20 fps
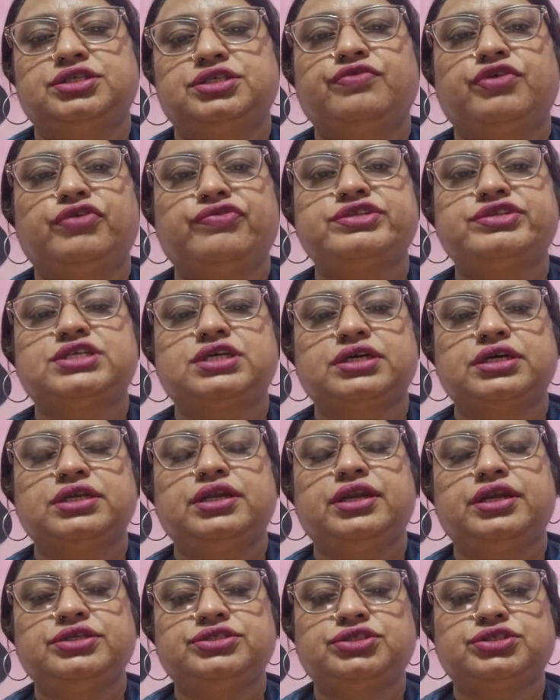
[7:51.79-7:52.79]
What was the
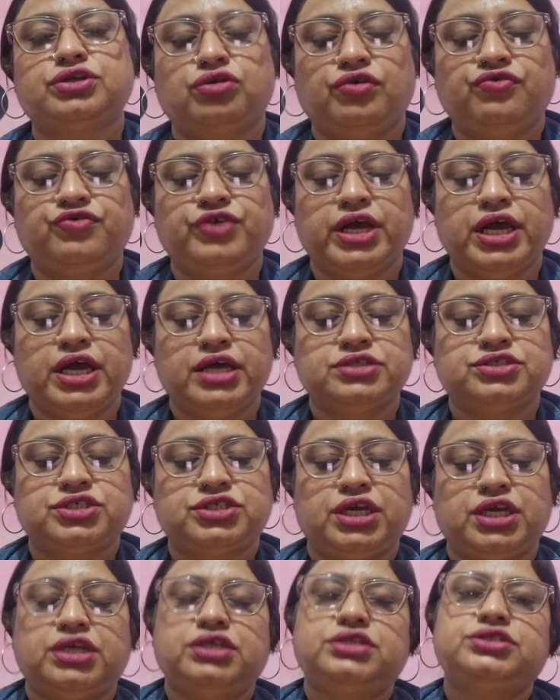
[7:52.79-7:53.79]
condition of
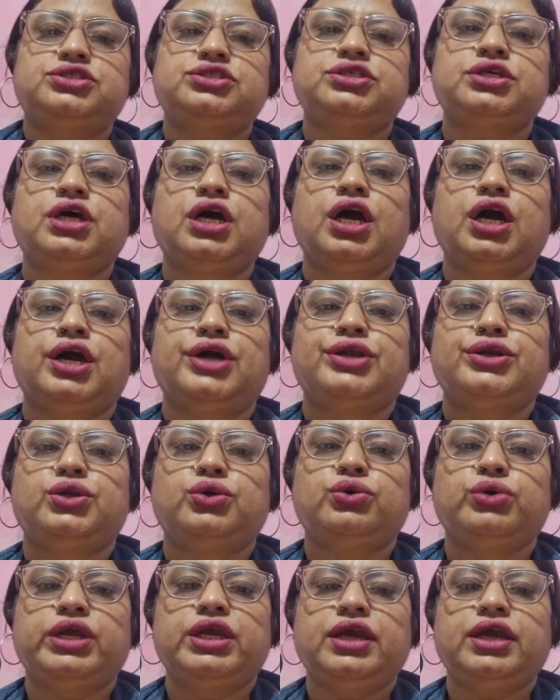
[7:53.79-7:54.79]
stage
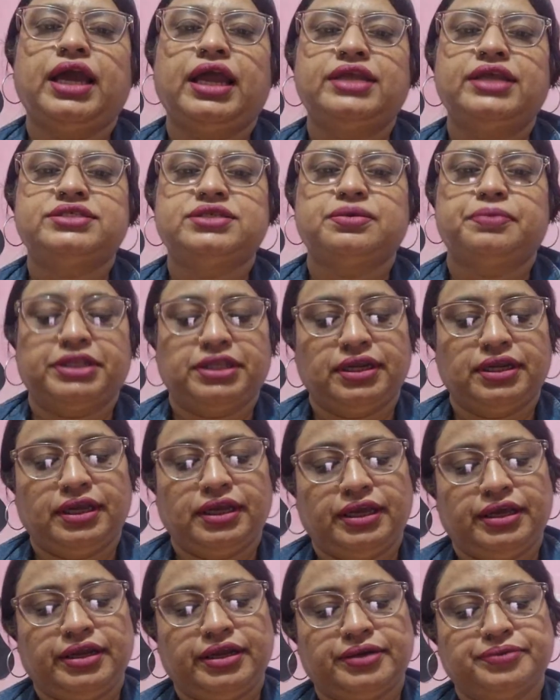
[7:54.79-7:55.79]
during Elizabethan
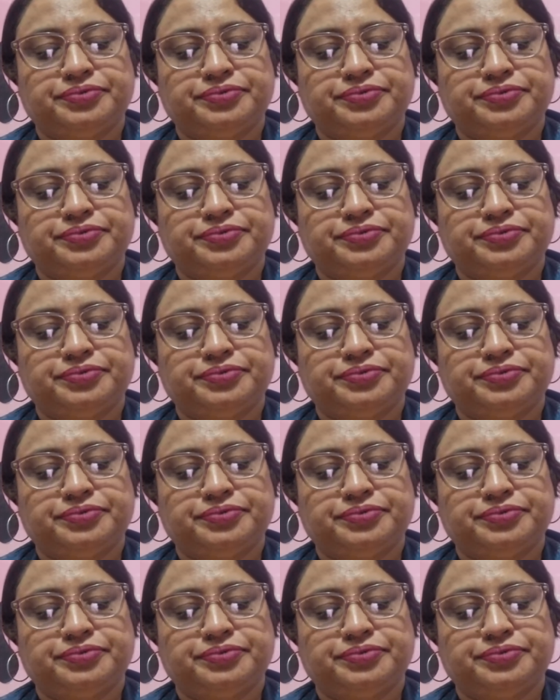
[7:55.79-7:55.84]
era?